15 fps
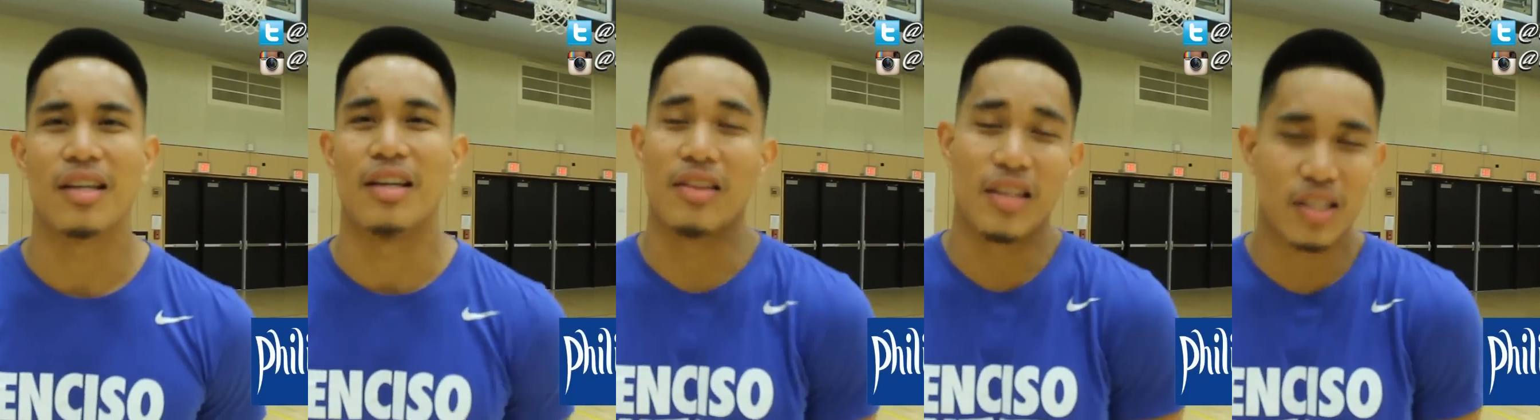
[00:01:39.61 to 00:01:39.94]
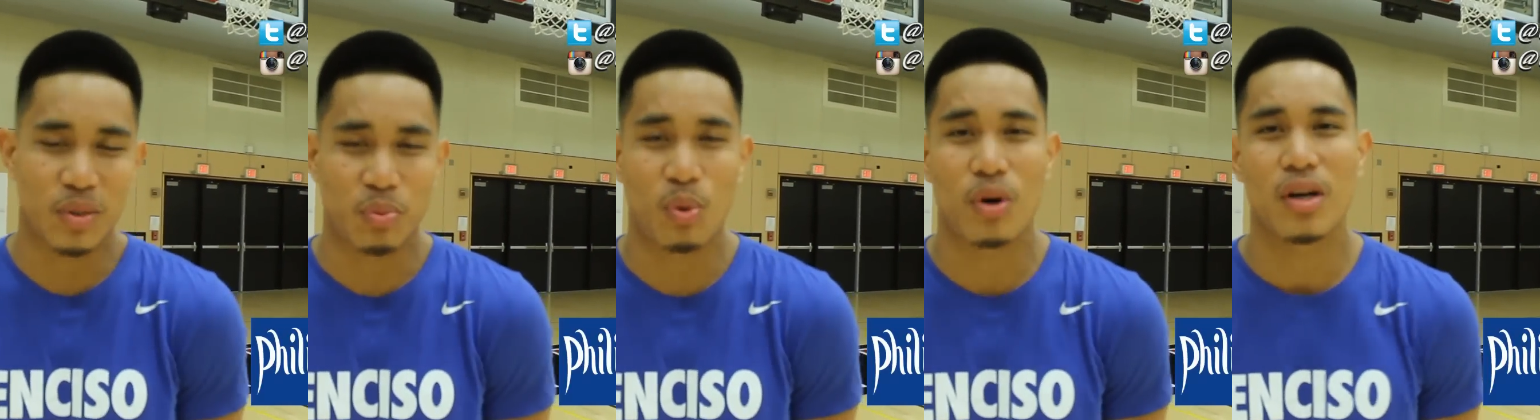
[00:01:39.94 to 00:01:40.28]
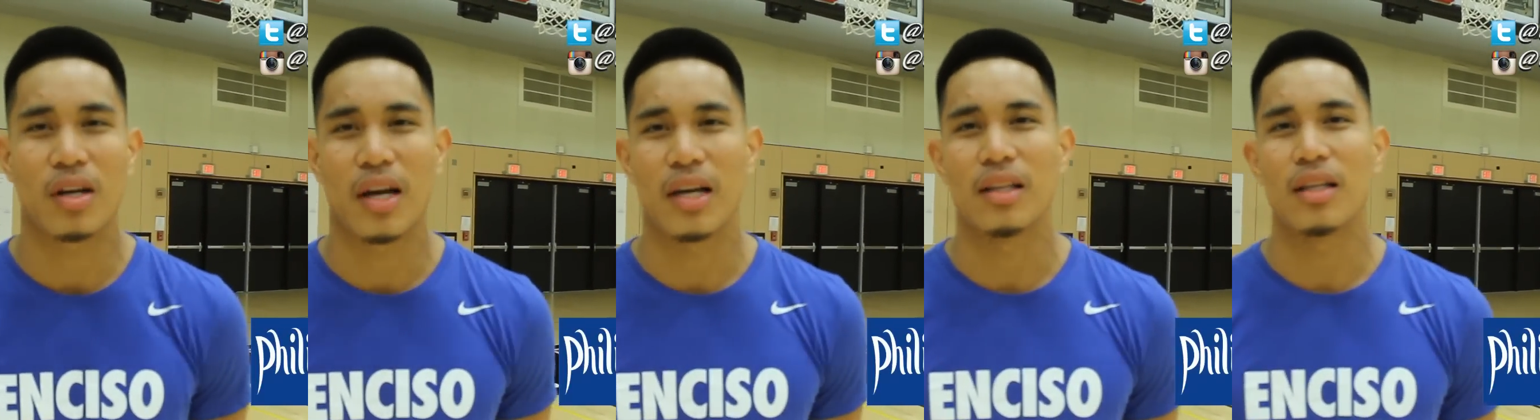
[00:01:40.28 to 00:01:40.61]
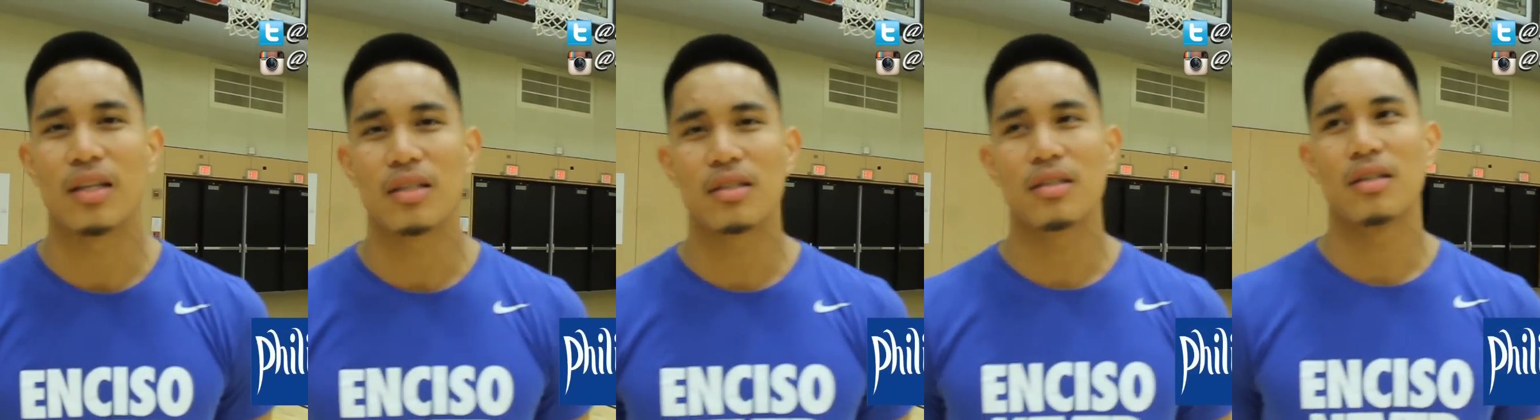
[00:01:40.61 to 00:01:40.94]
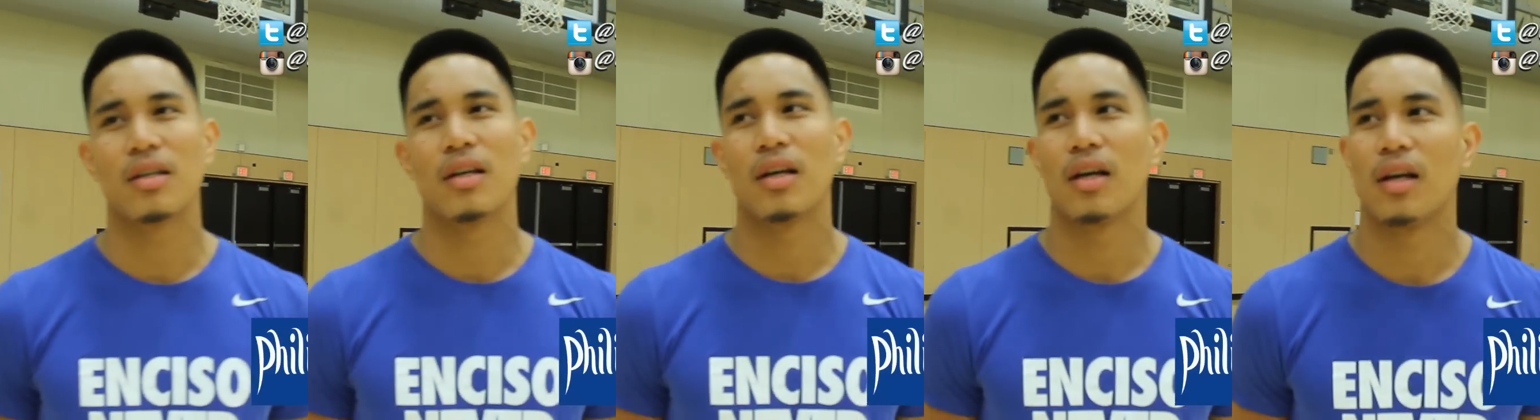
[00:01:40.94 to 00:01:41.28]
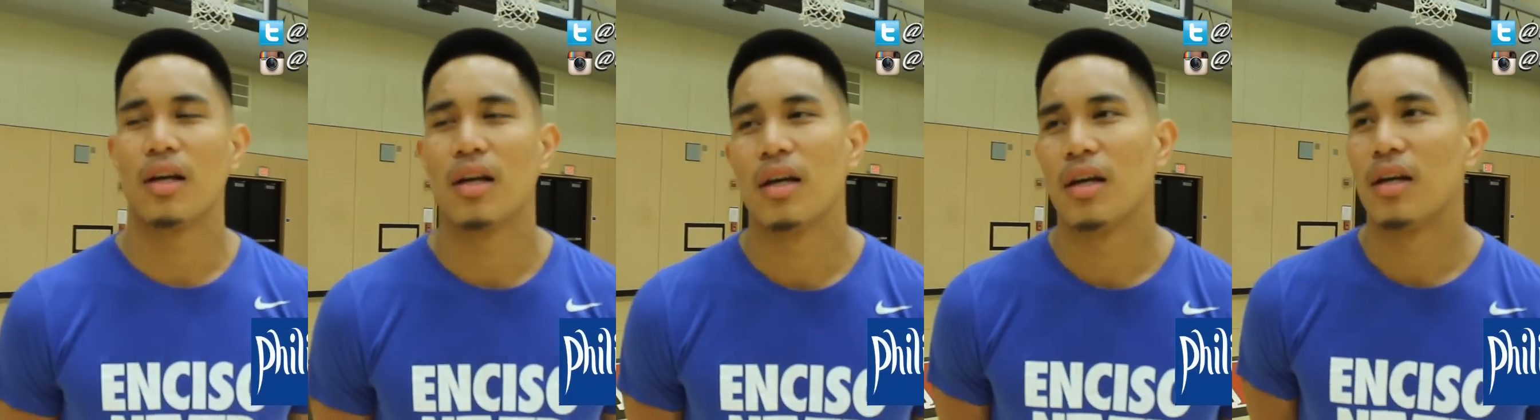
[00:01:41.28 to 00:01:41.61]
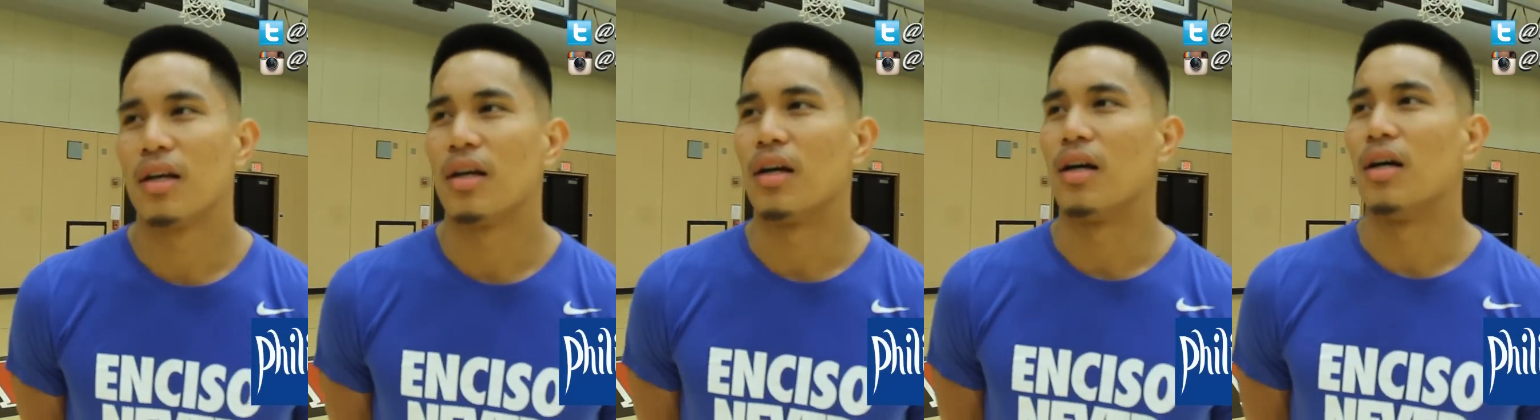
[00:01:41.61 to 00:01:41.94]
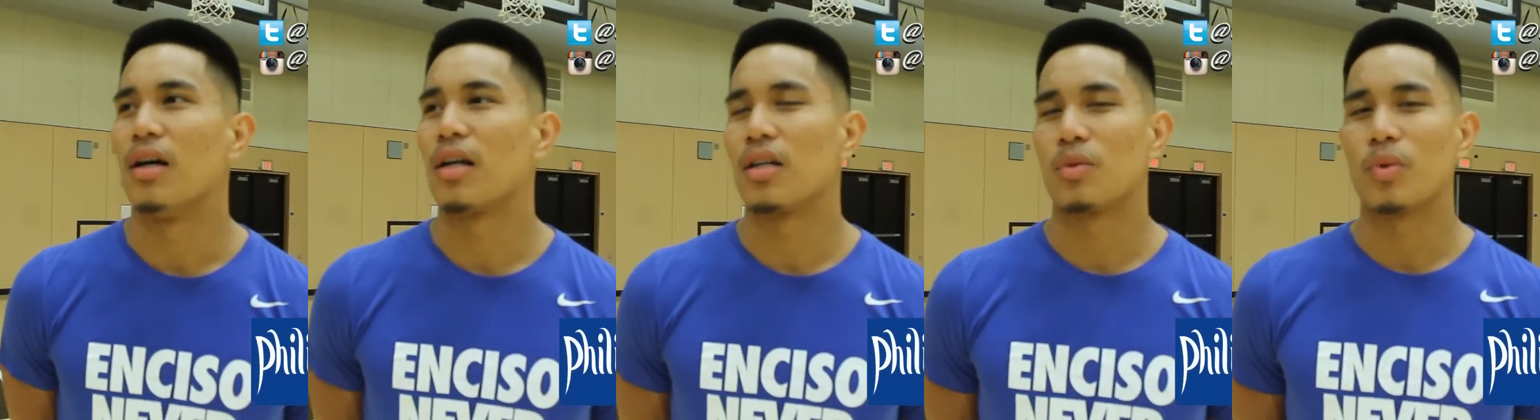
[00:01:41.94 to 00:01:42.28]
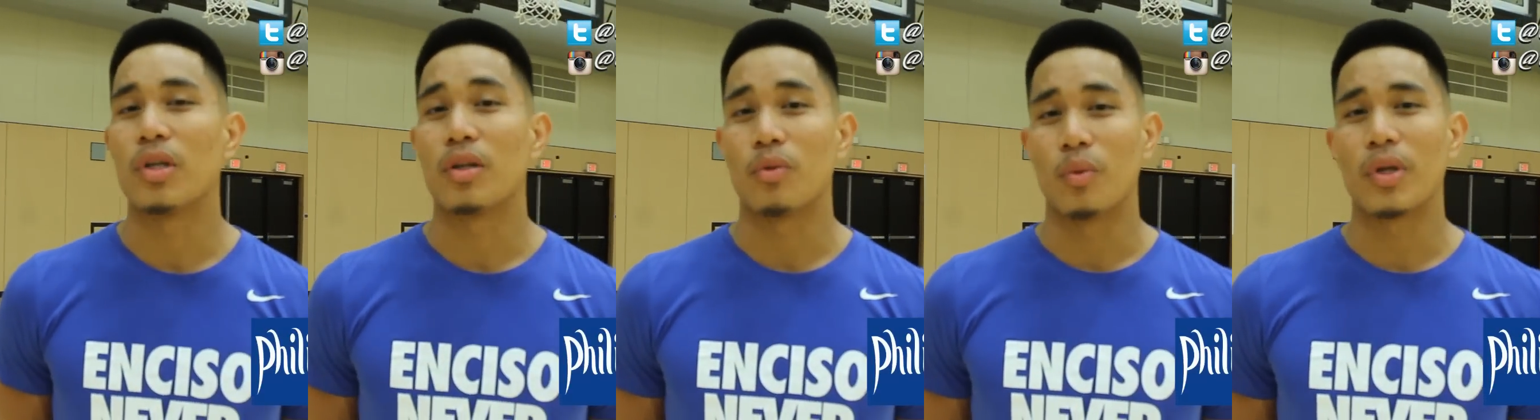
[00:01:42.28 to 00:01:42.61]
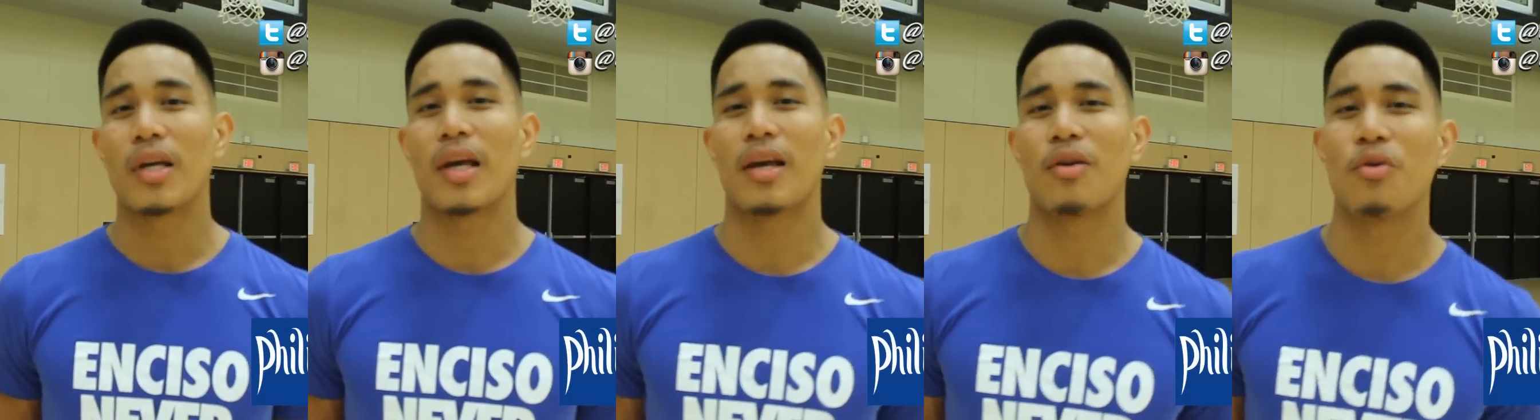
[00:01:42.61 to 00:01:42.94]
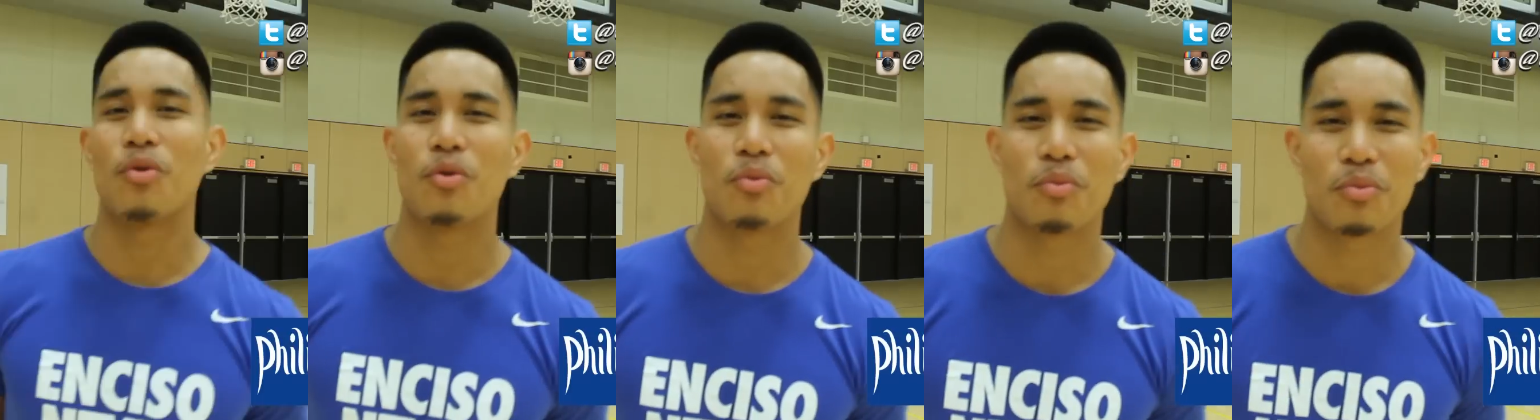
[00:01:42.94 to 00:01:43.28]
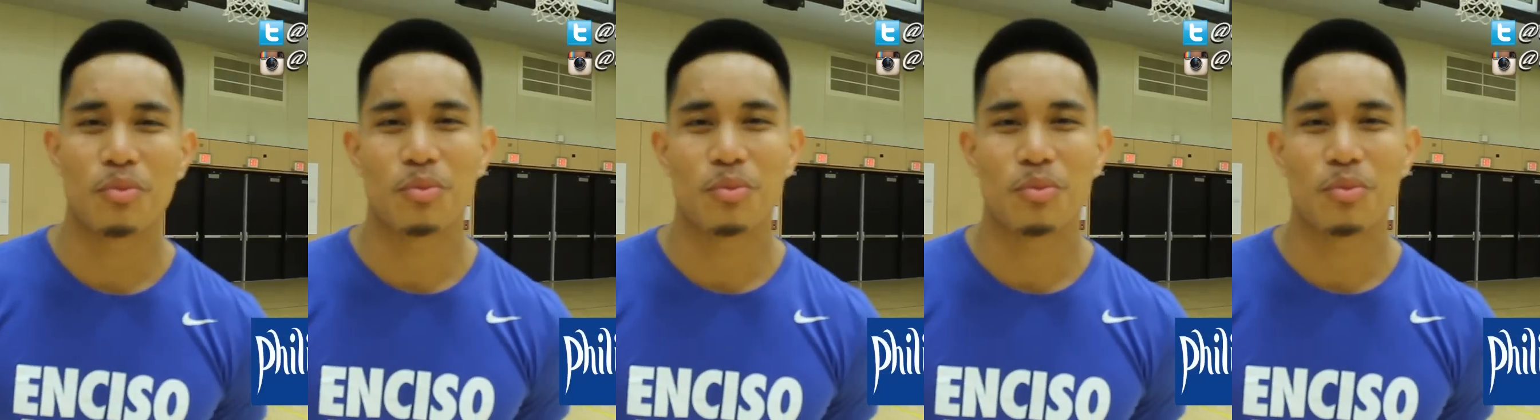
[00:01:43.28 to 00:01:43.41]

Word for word: in this sport at least, because uh, we, we can hoop.